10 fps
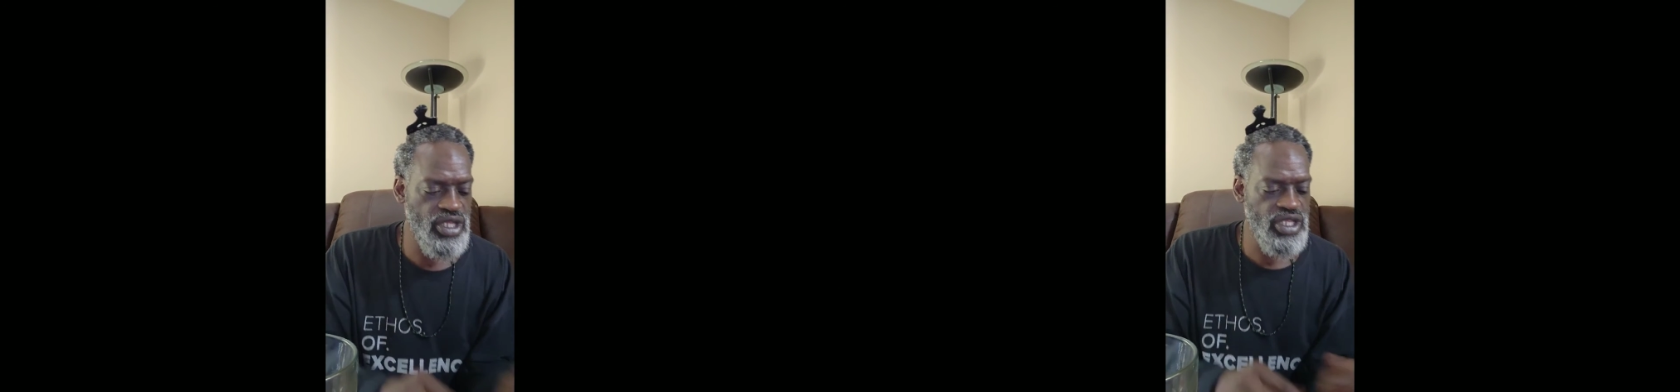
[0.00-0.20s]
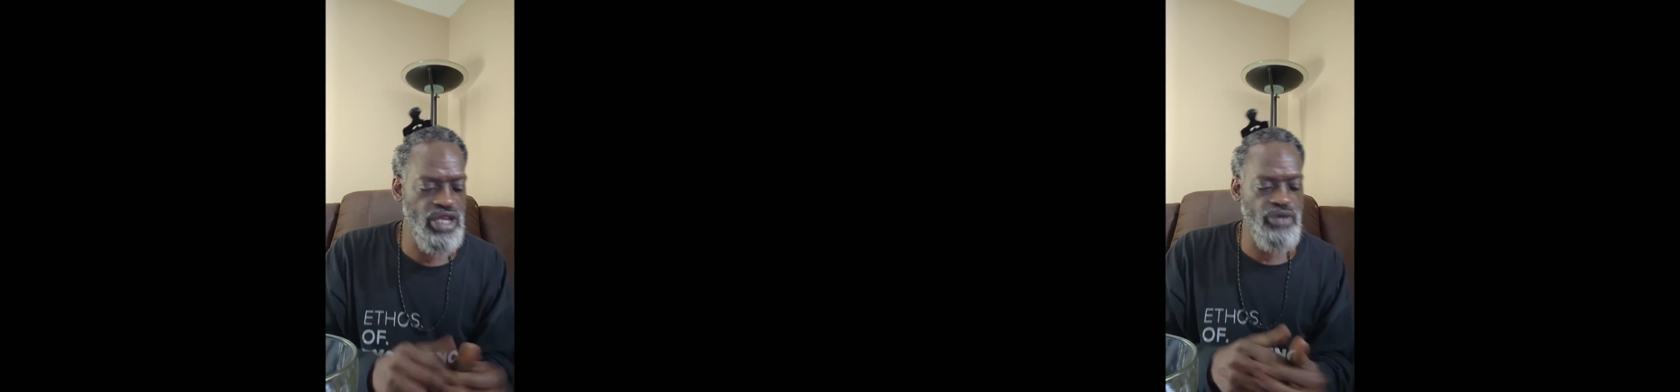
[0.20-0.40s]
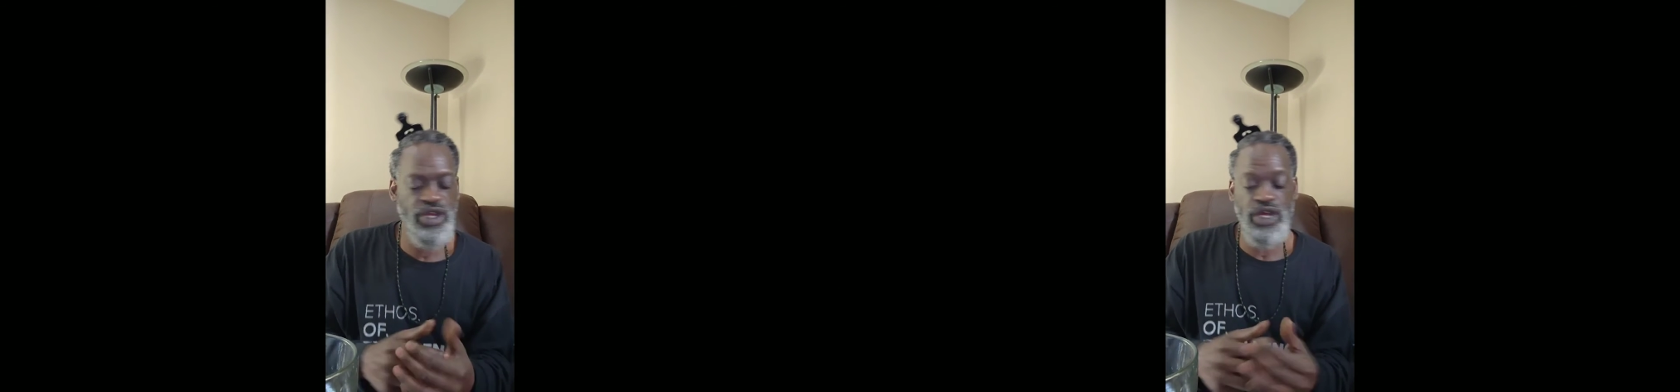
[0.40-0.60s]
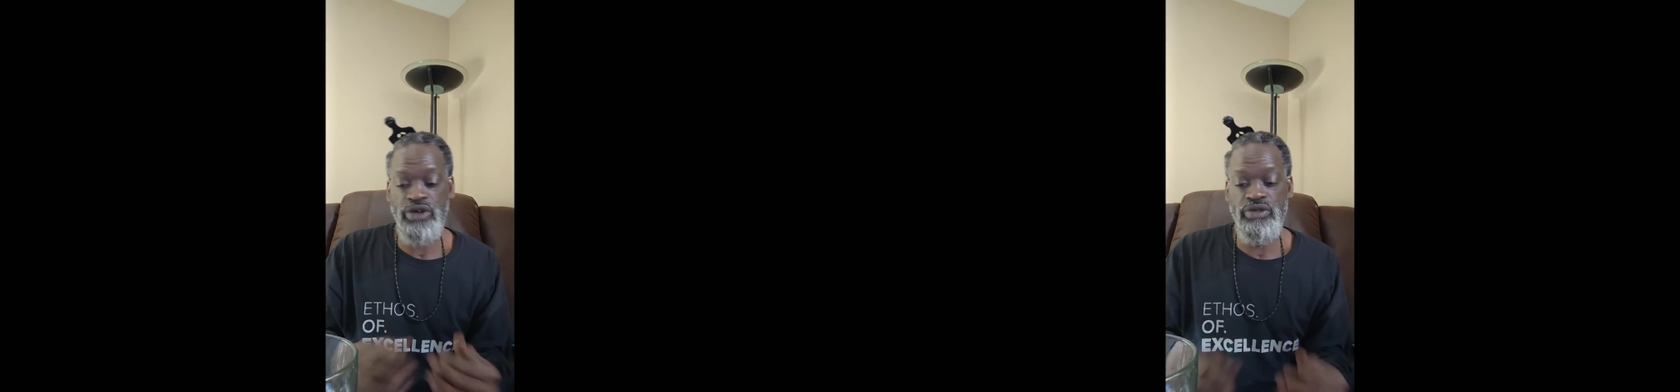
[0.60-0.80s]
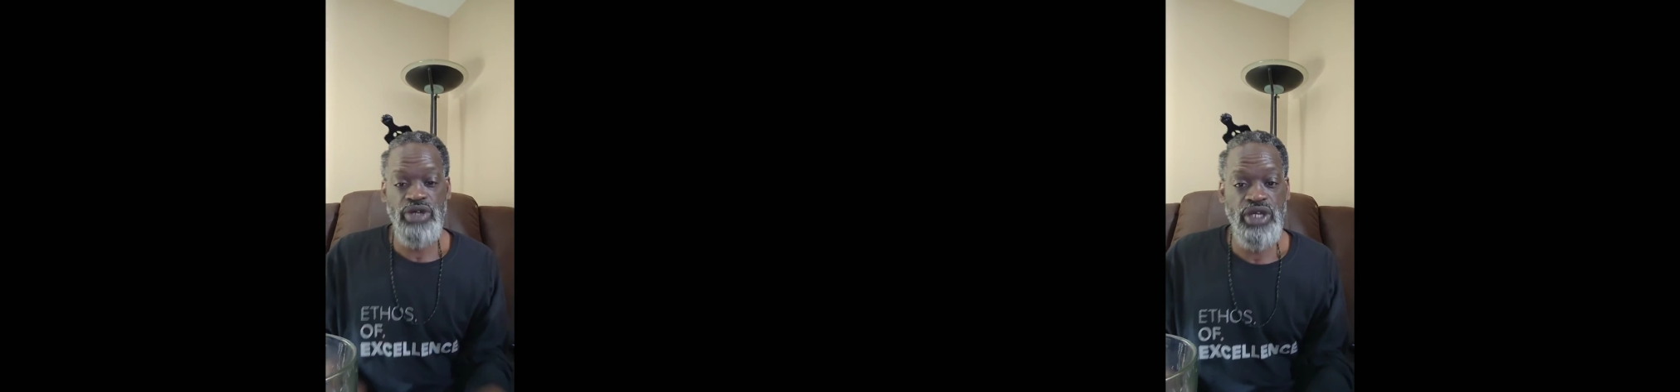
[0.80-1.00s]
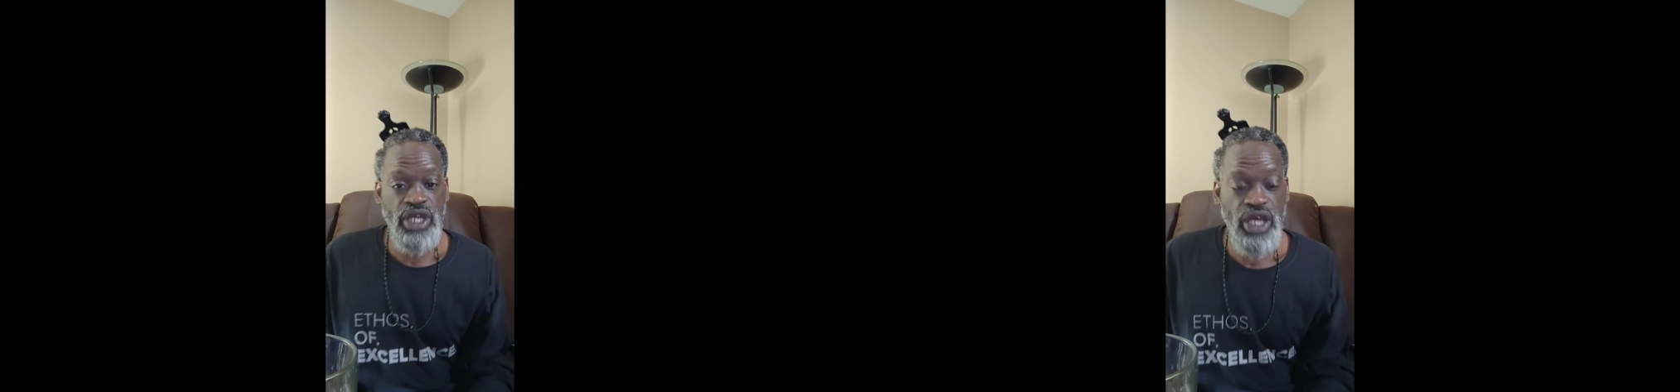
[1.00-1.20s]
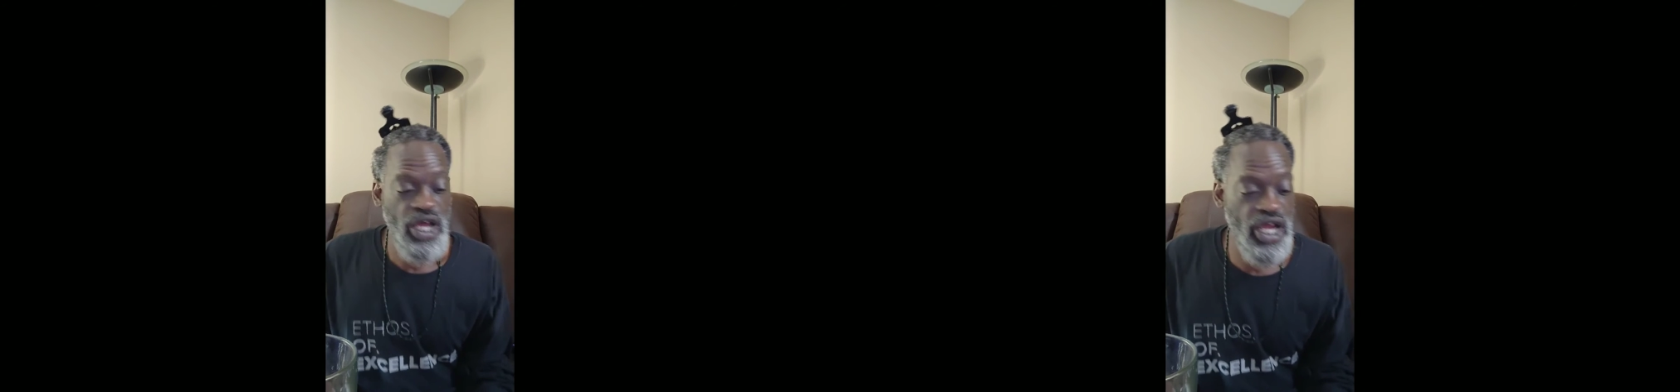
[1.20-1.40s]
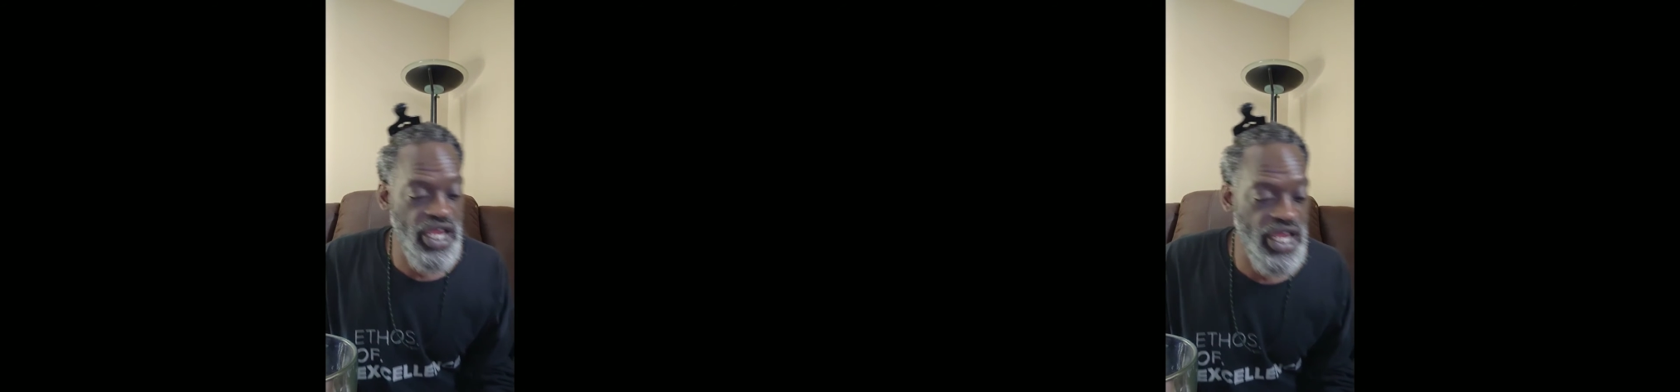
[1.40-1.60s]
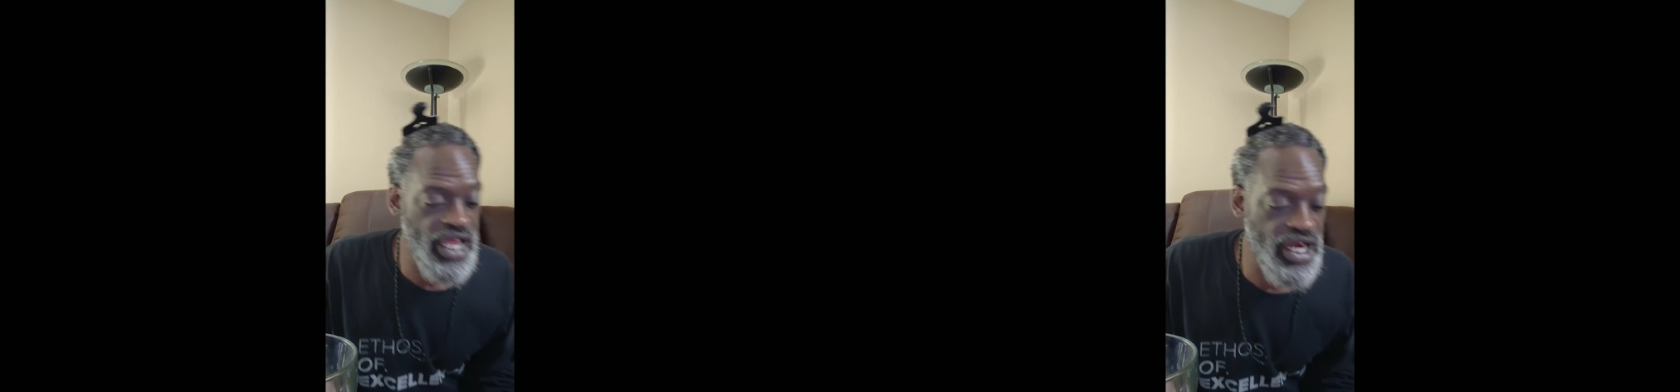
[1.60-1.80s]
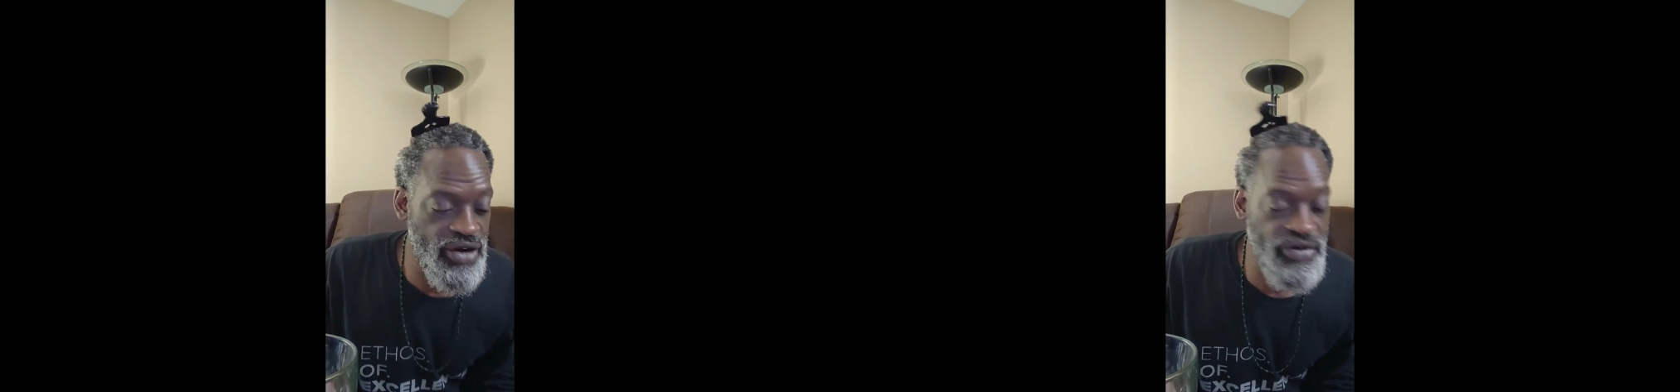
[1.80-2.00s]
There we go. All right, I got
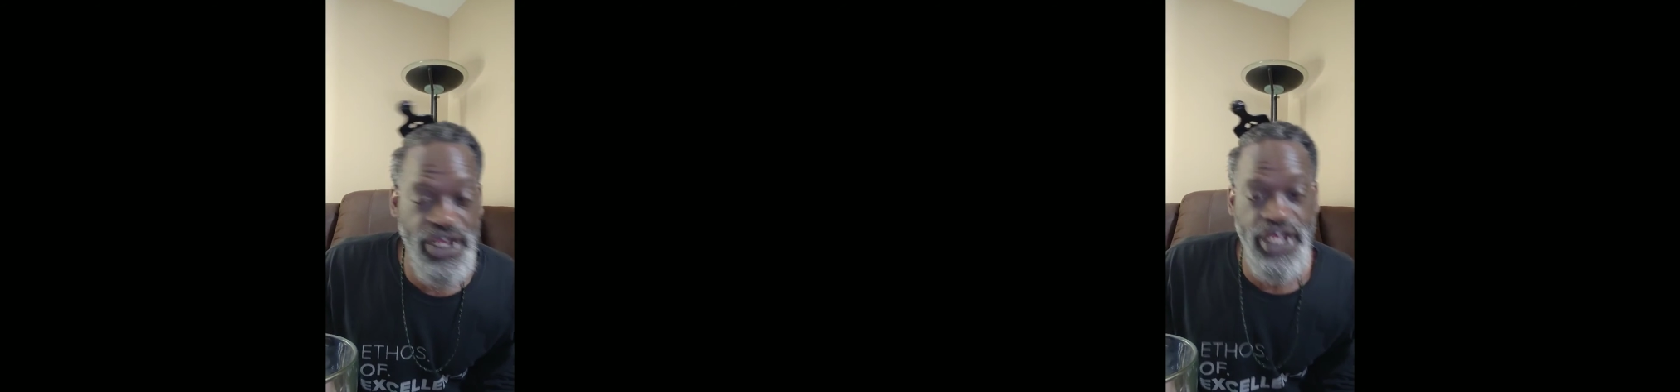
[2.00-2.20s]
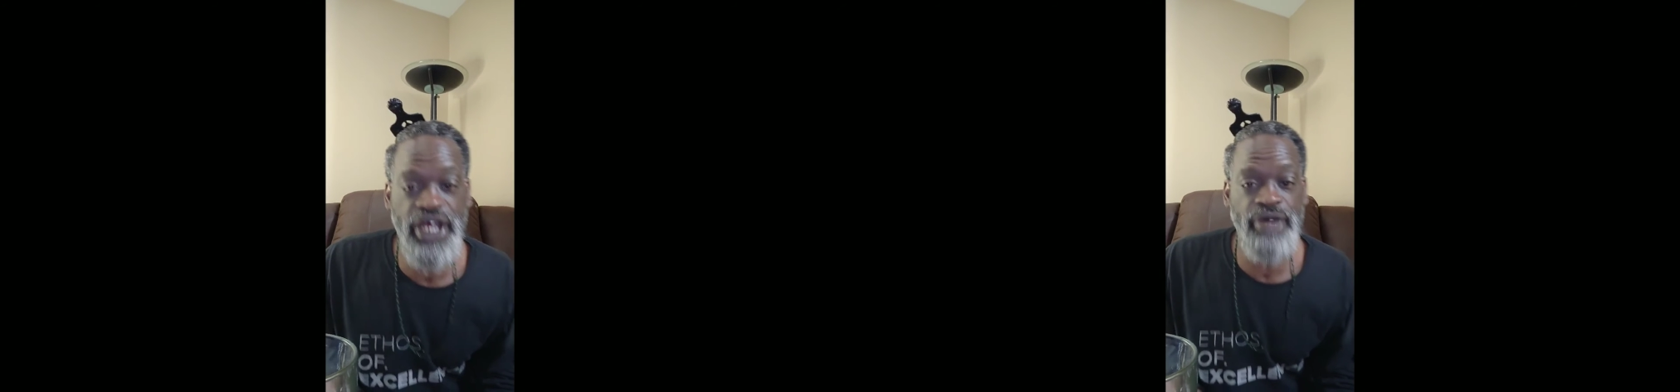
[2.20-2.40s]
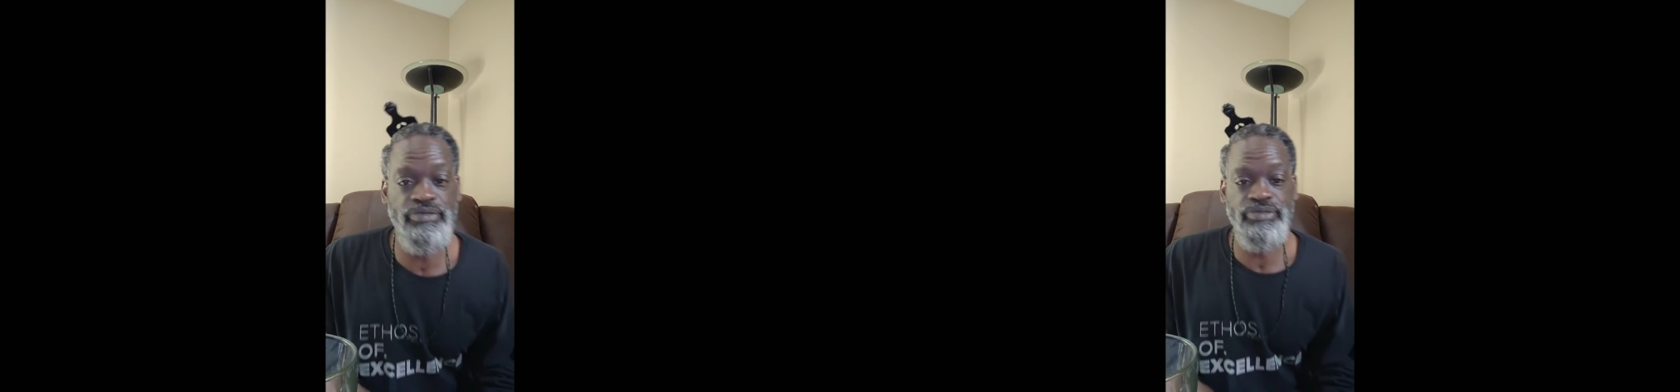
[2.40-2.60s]
it on the cup.